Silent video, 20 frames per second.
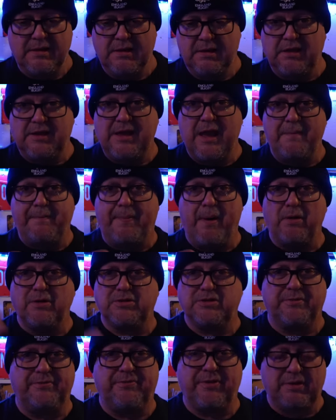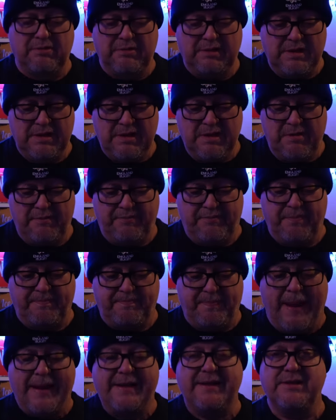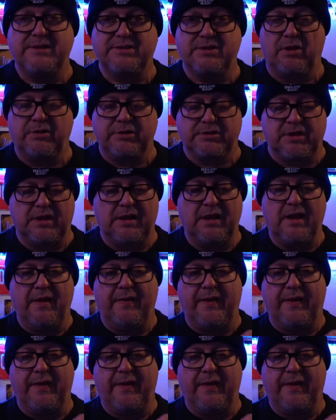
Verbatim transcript: You get a box of them for, for pennies, honestly.